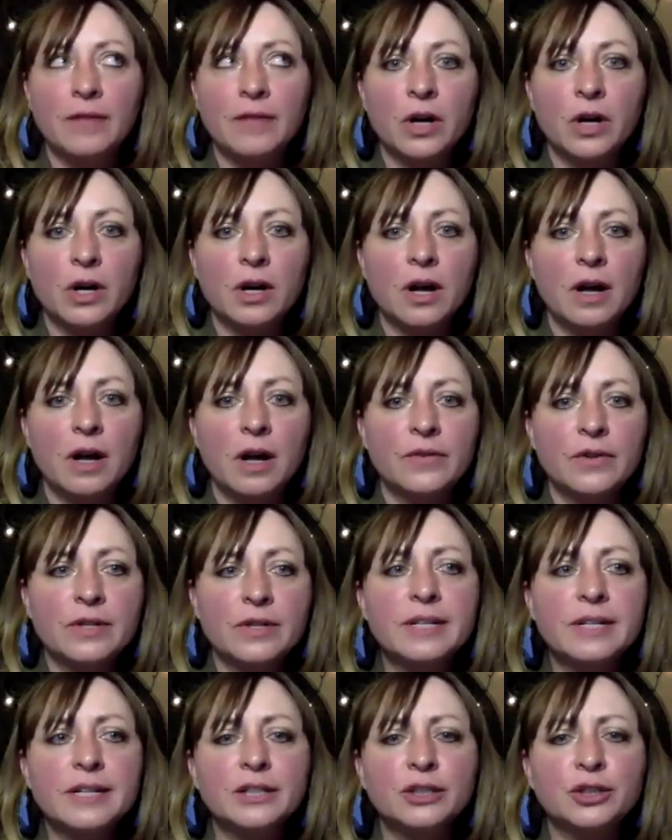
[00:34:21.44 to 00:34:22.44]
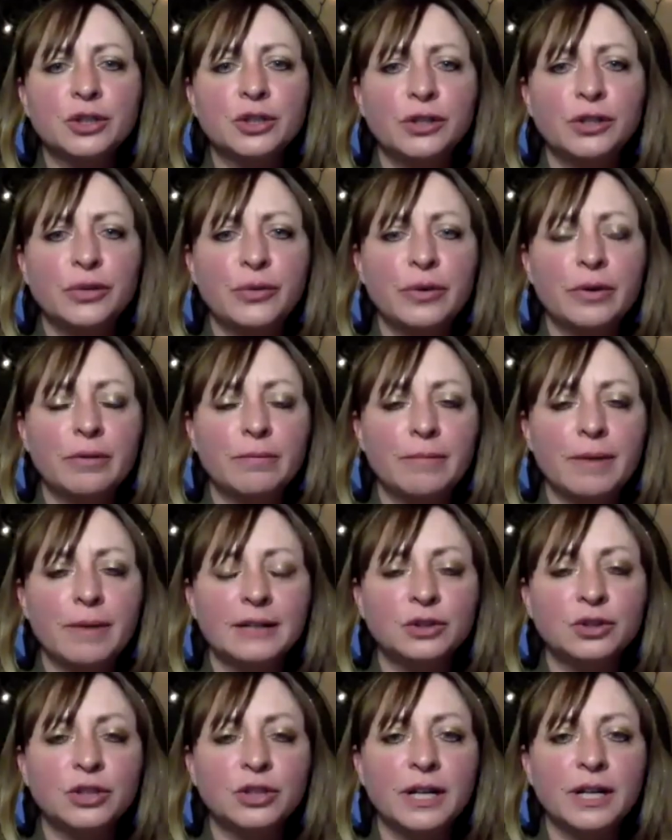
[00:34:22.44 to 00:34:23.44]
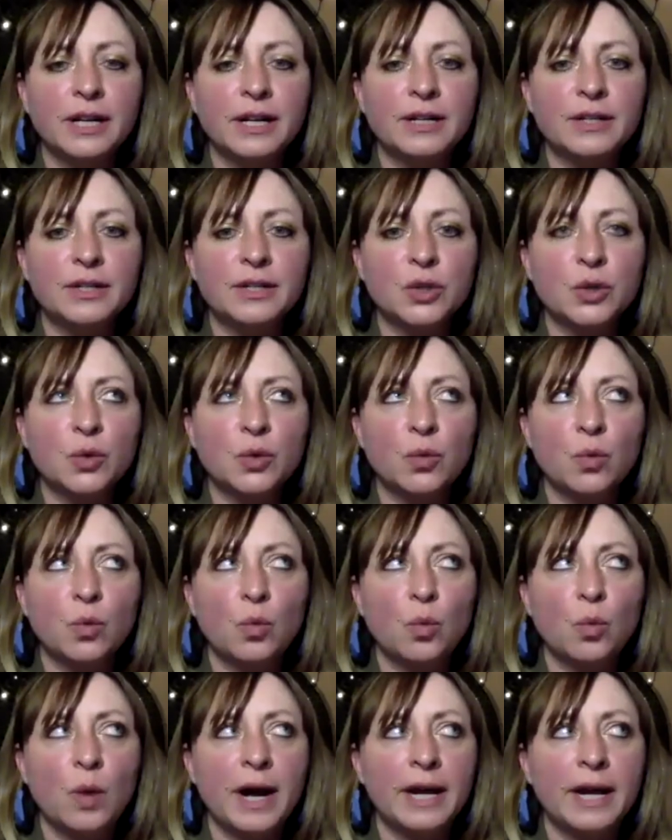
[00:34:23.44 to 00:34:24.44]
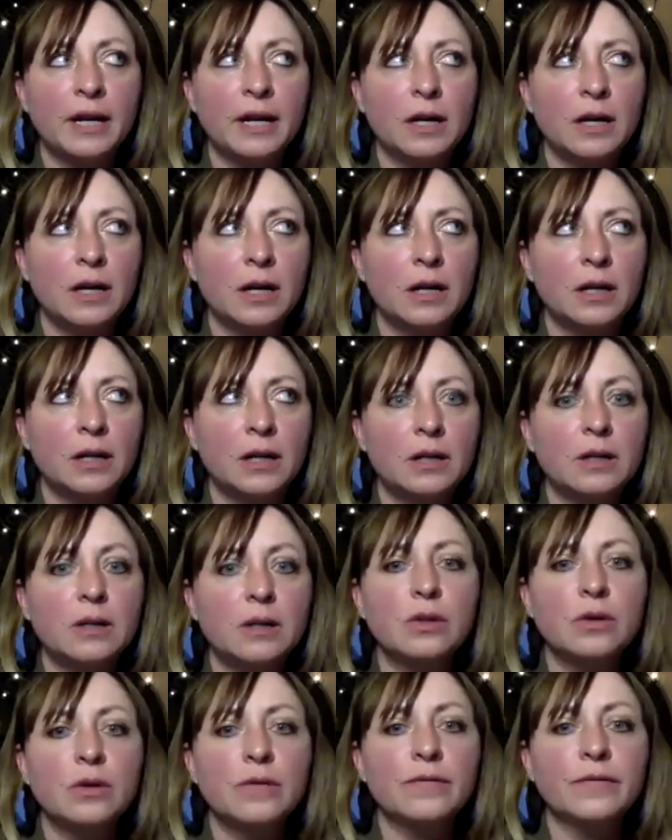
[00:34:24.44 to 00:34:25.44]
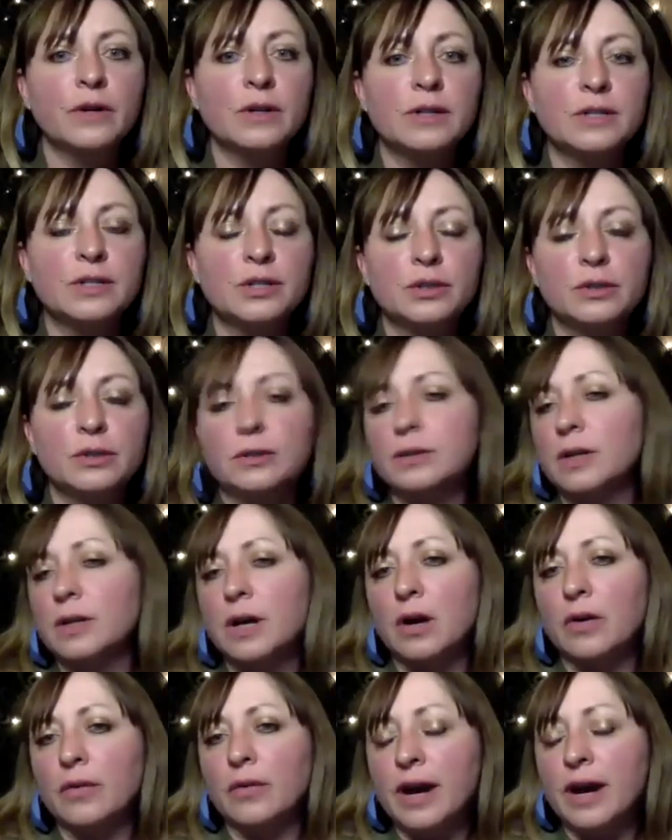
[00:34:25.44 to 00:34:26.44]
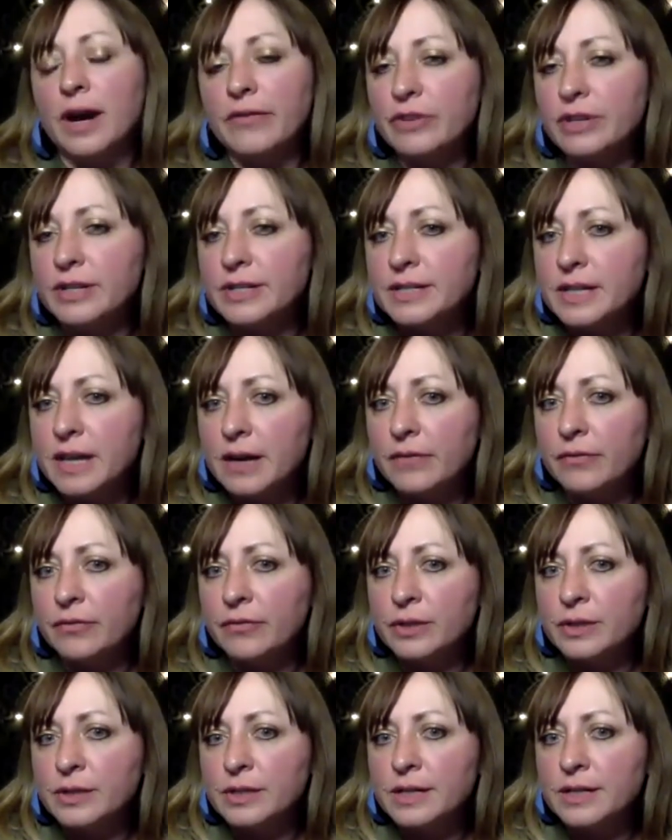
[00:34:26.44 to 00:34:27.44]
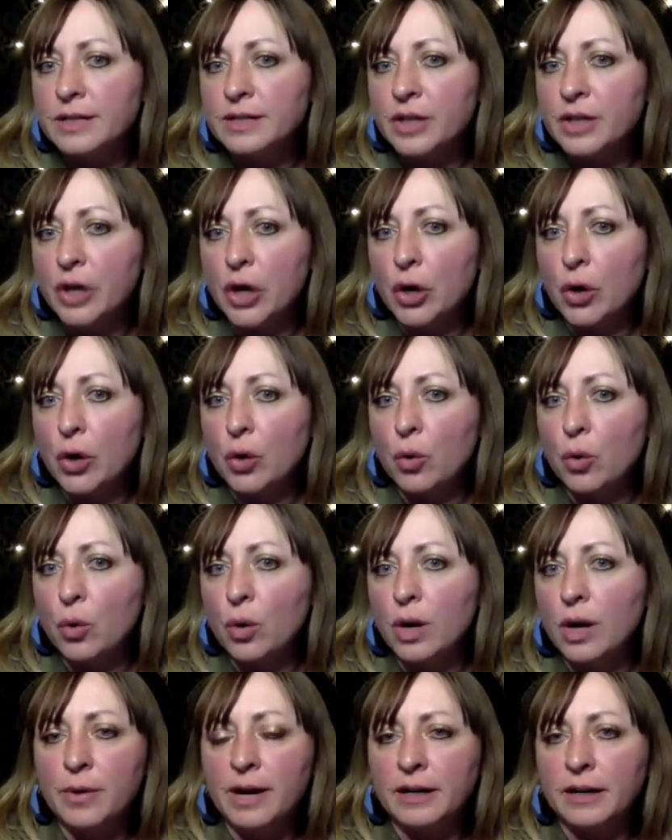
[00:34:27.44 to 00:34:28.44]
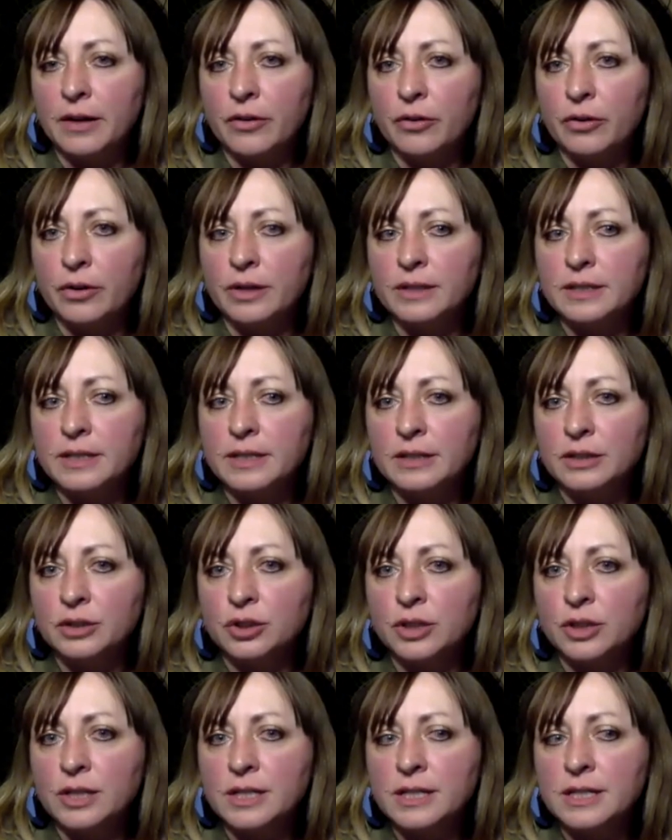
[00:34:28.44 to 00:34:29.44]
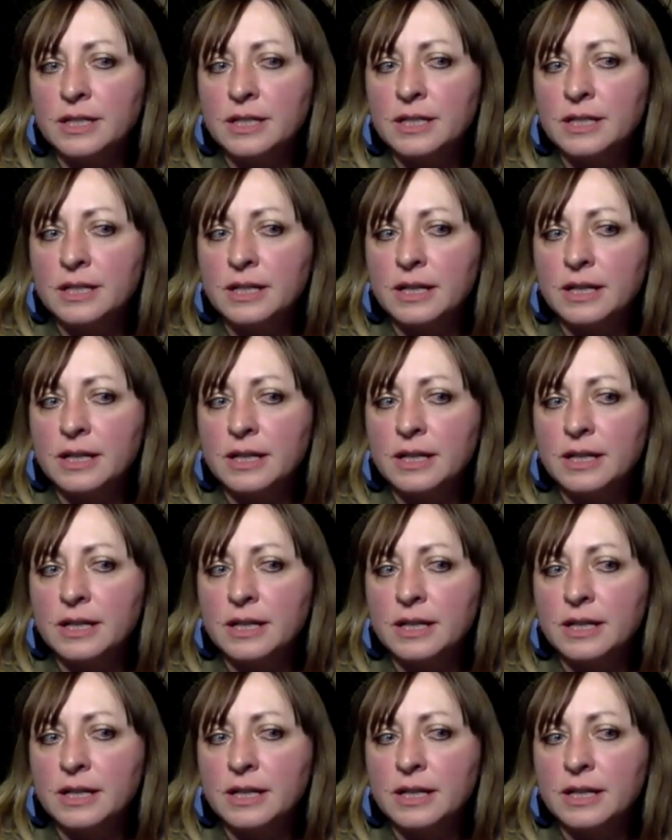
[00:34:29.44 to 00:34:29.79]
of our conversation, you had mentioned when you first arrived in San Francisco, had other intentions